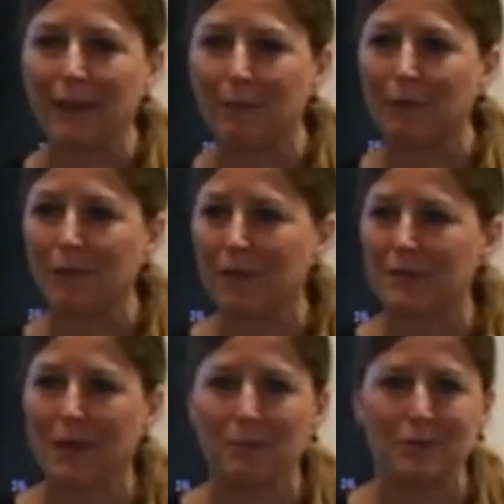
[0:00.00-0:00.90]
where there's
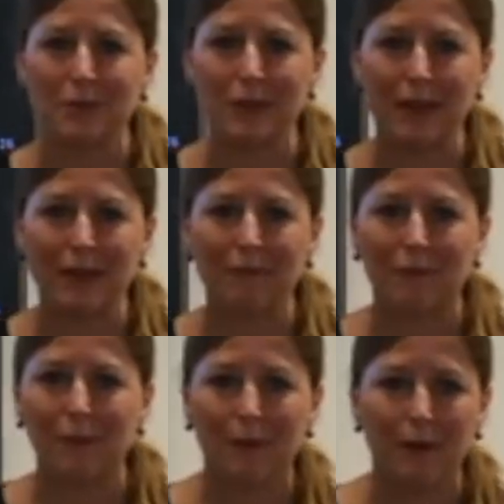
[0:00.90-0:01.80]
opportunity
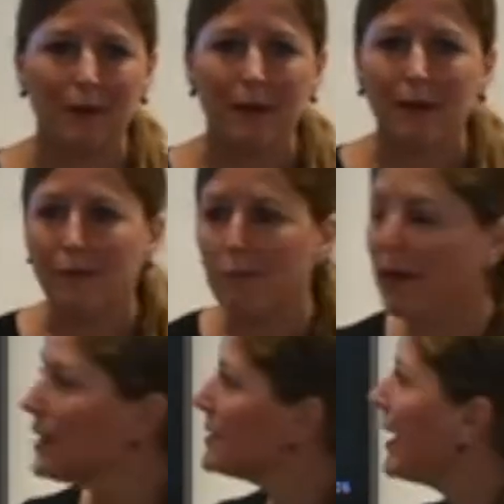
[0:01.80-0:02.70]
for
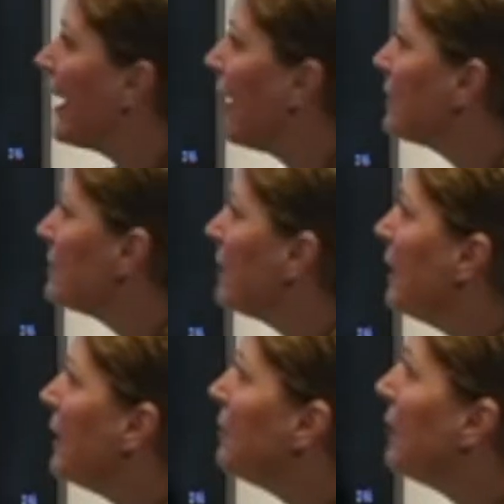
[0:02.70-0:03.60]
products that count.
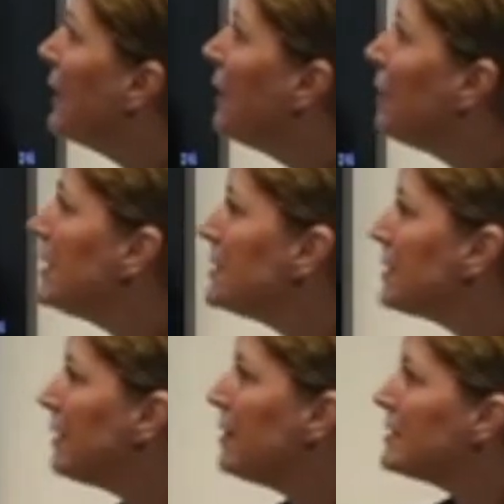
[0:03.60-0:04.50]
But here, this
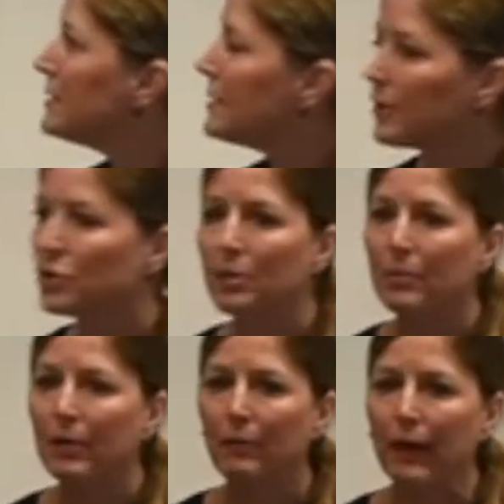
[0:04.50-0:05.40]
has actually
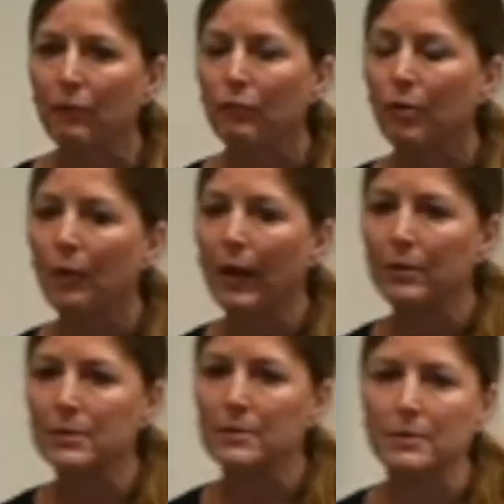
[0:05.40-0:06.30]
been around for a while,
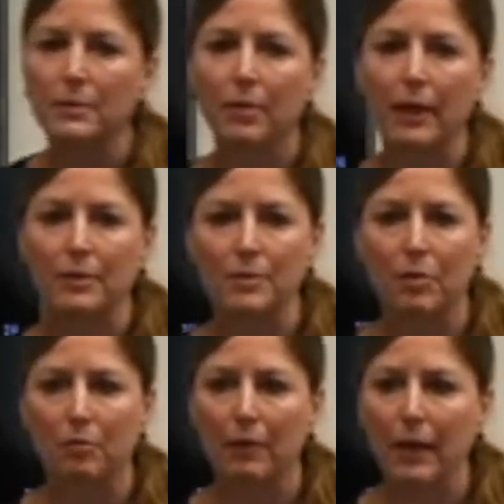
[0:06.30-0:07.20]
since
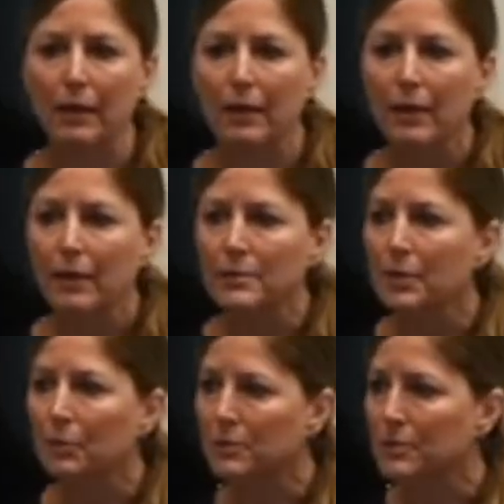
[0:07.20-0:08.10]
2003.
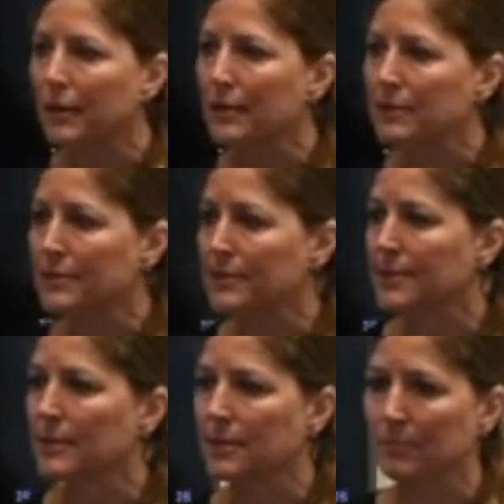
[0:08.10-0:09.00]
So we're starting to
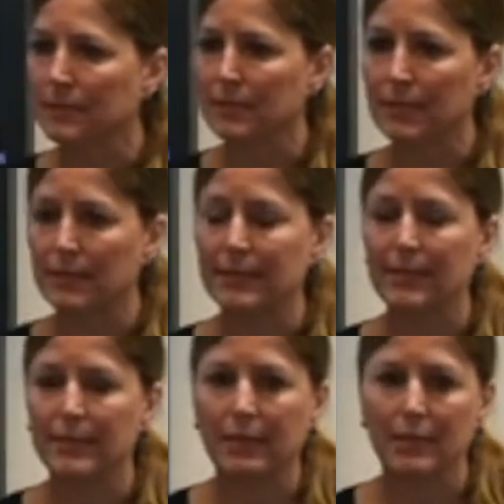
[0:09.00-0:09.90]
see some
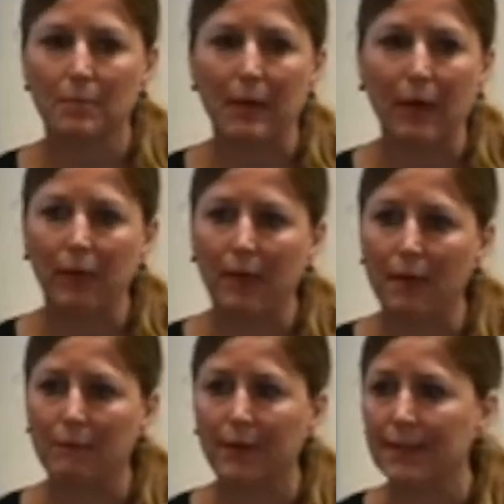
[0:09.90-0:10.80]
statistics about the
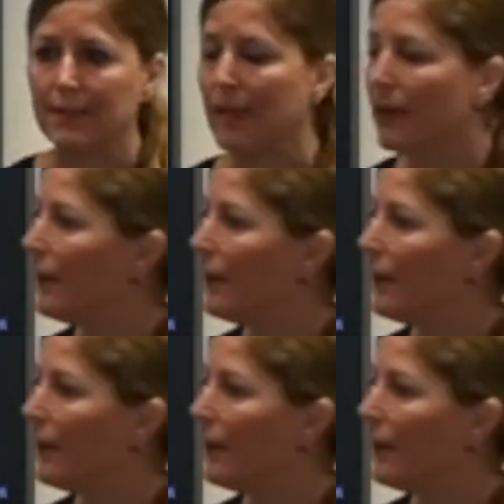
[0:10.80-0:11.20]
efficacy